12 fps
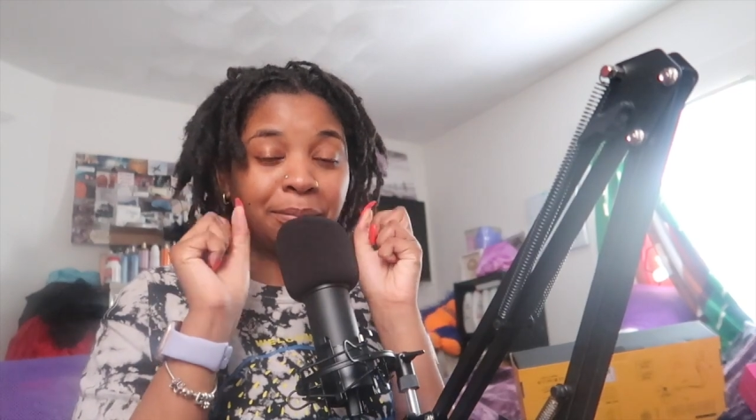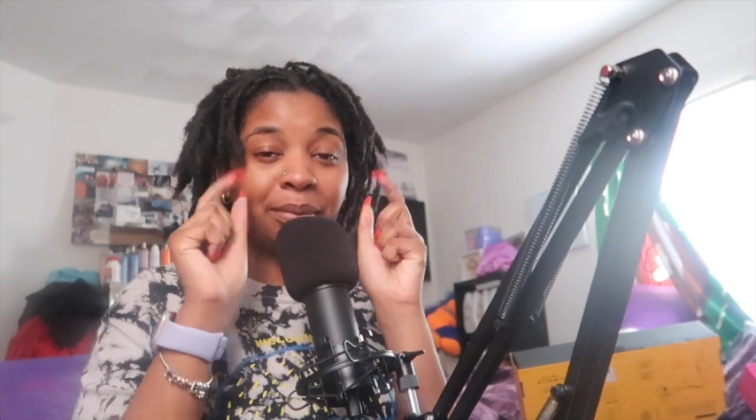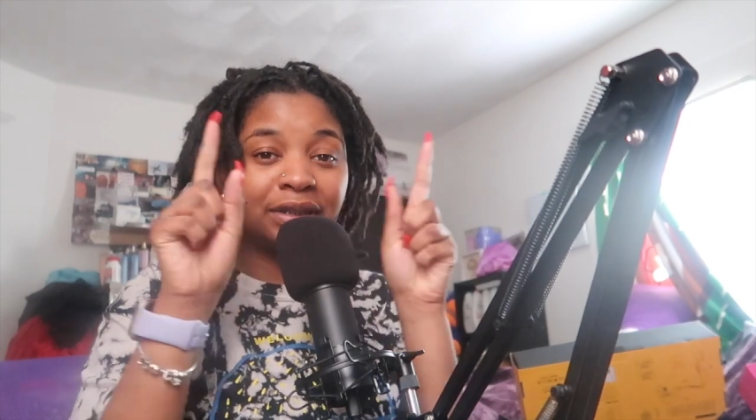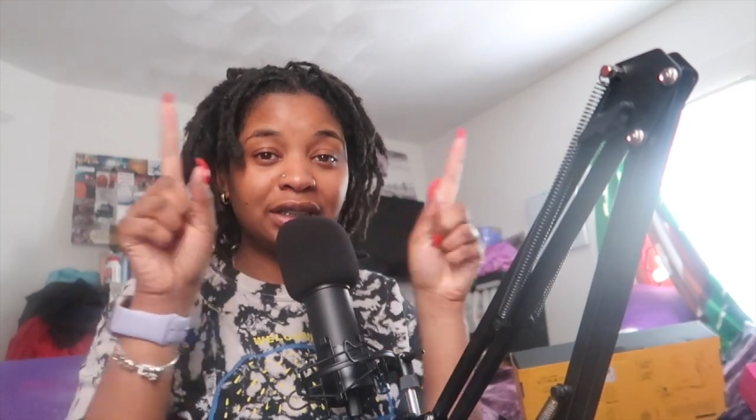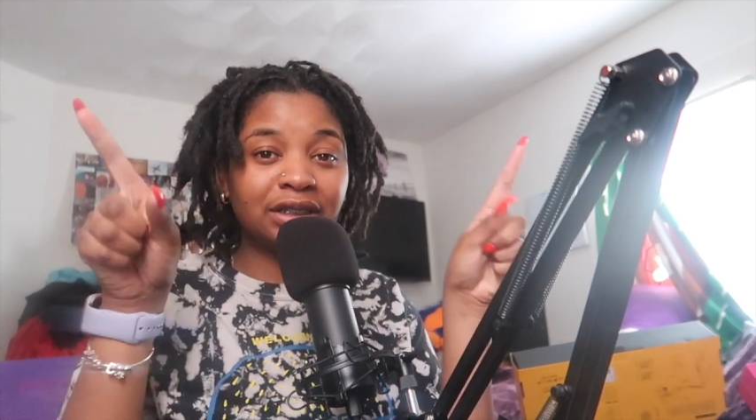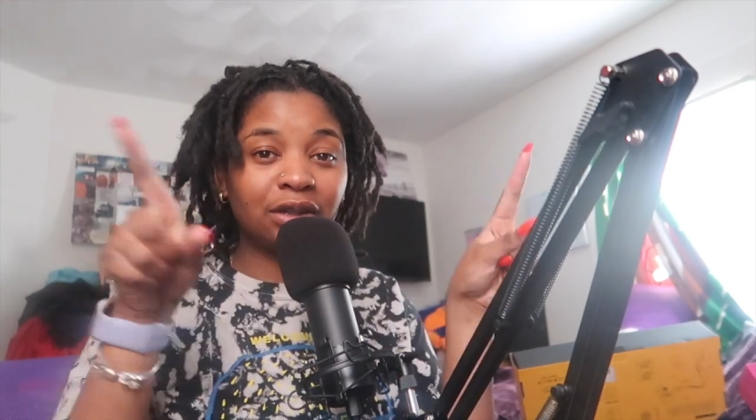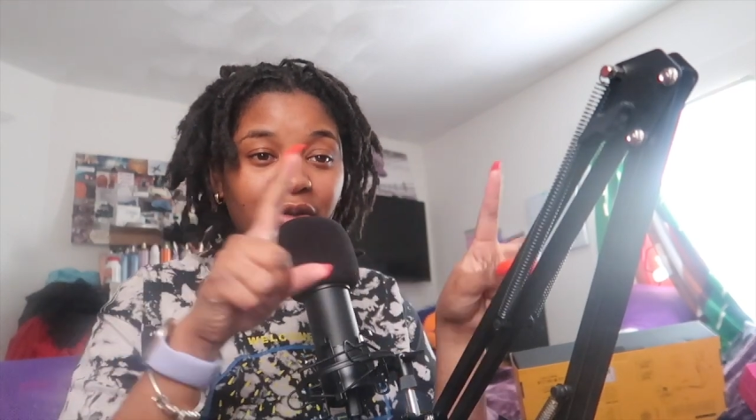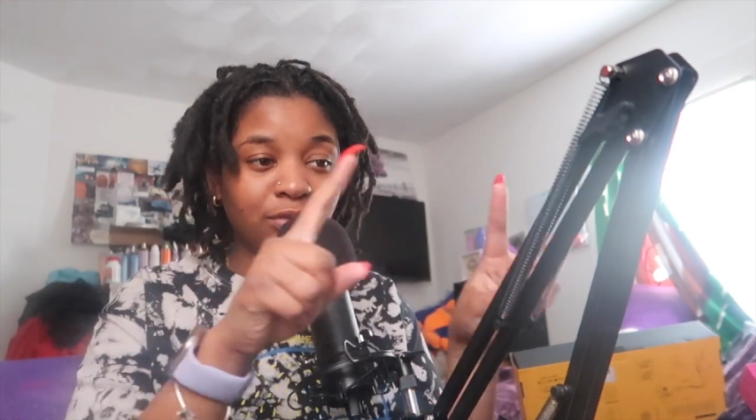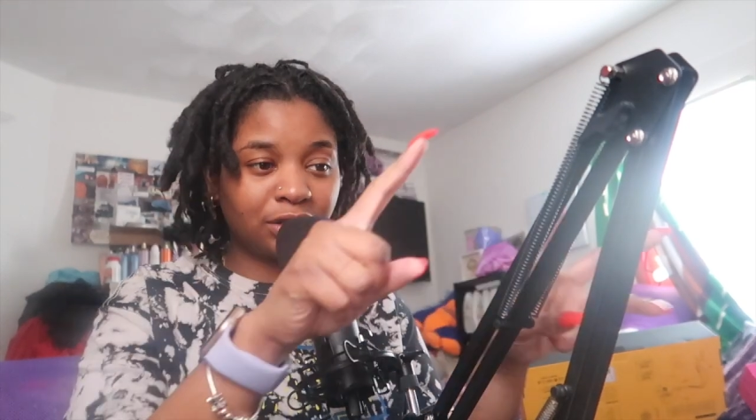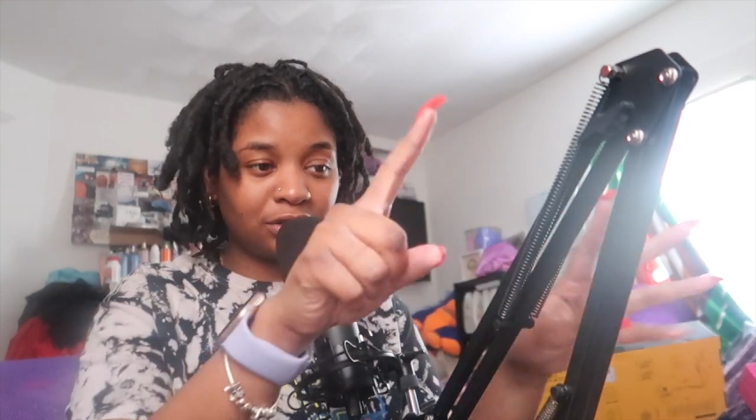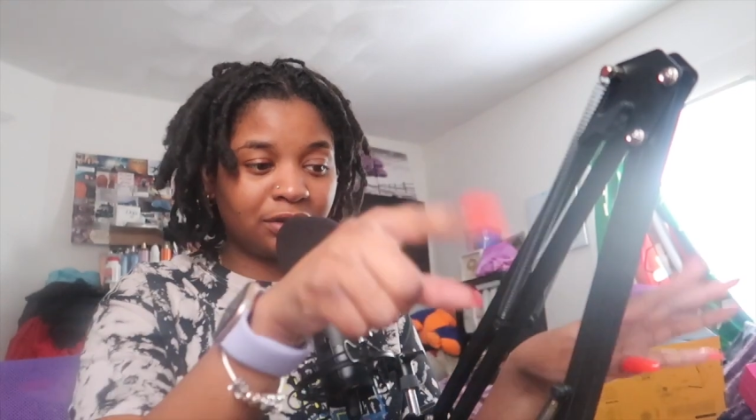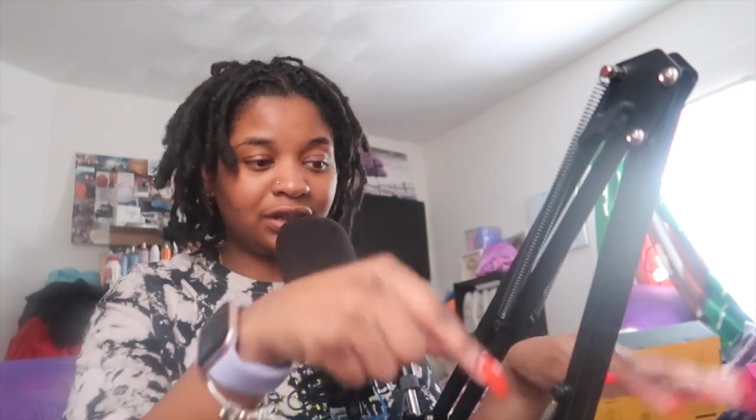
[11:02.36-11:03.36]
to put this whole
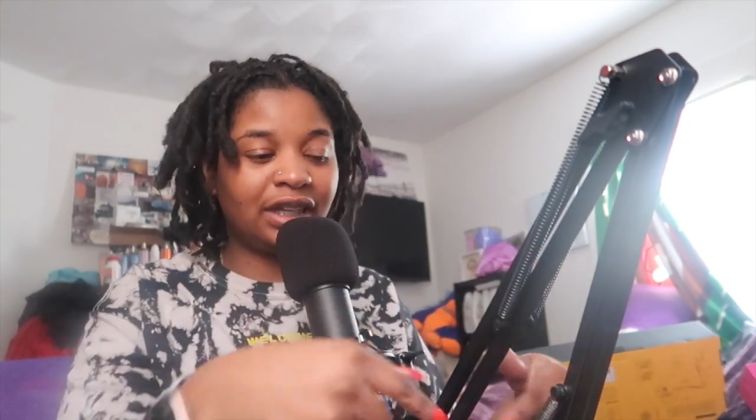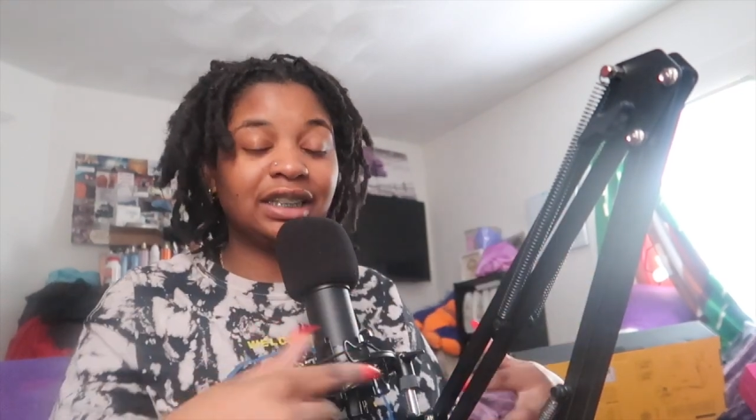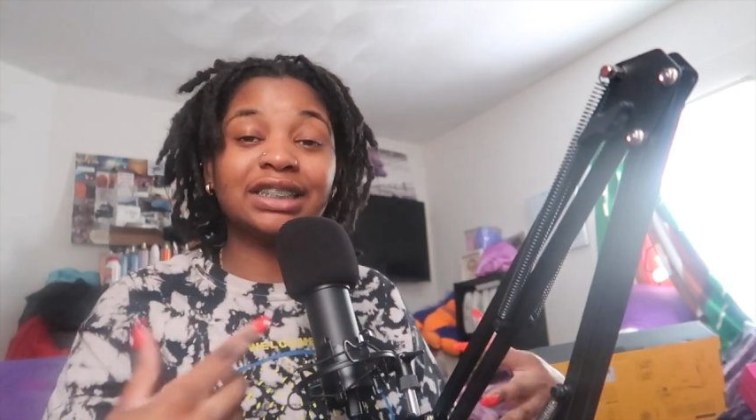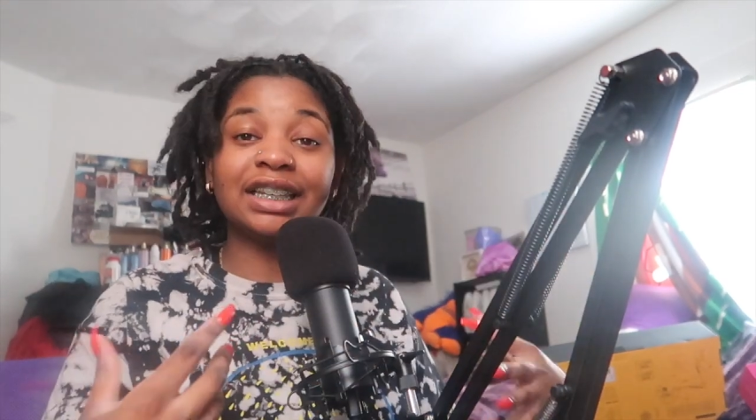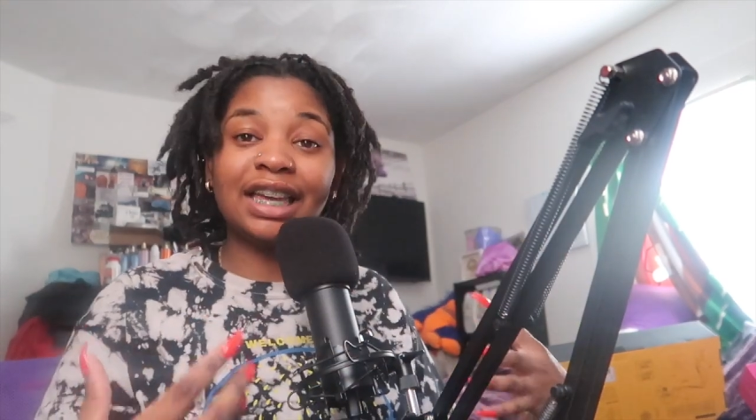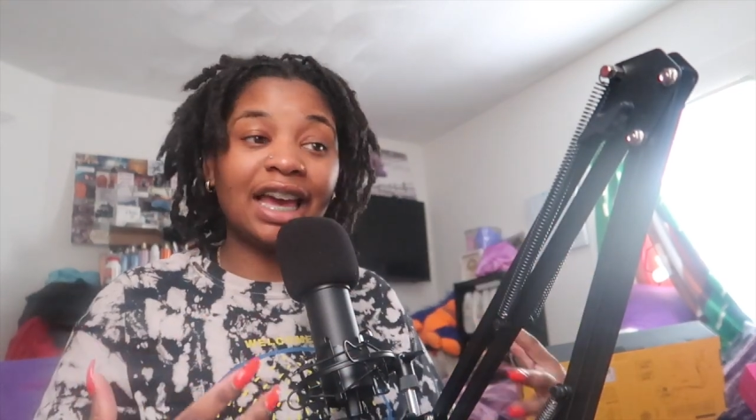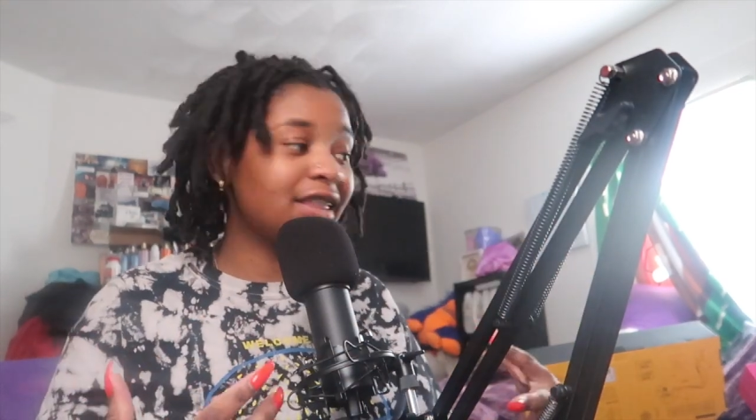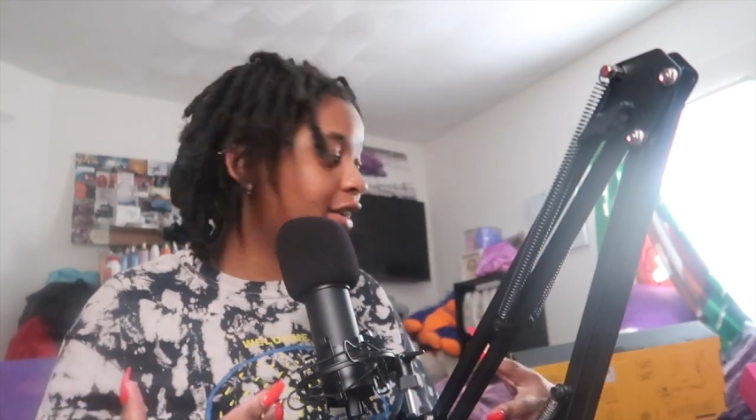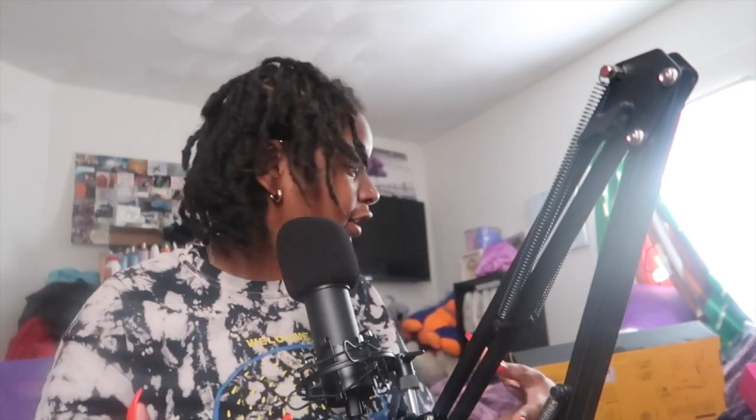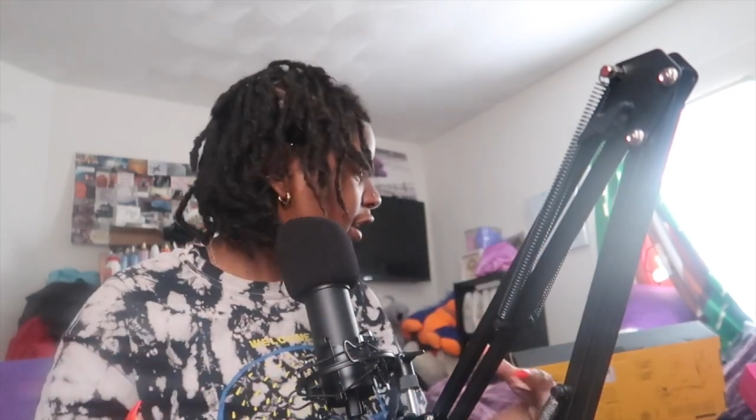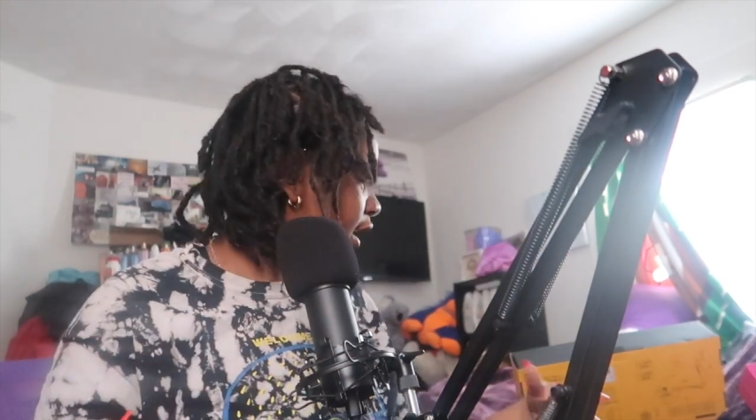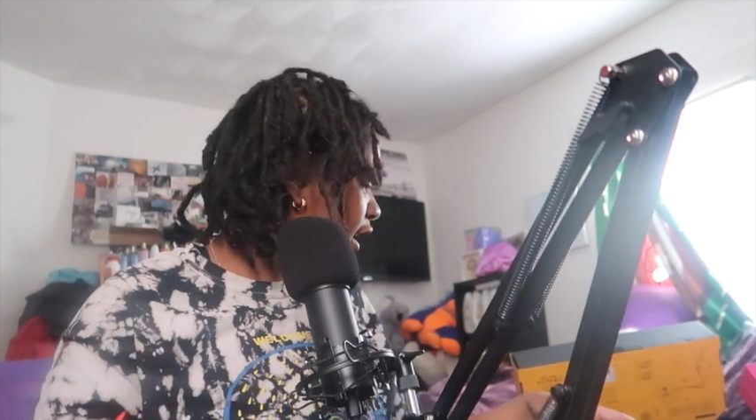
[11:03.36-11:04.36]
little thing together.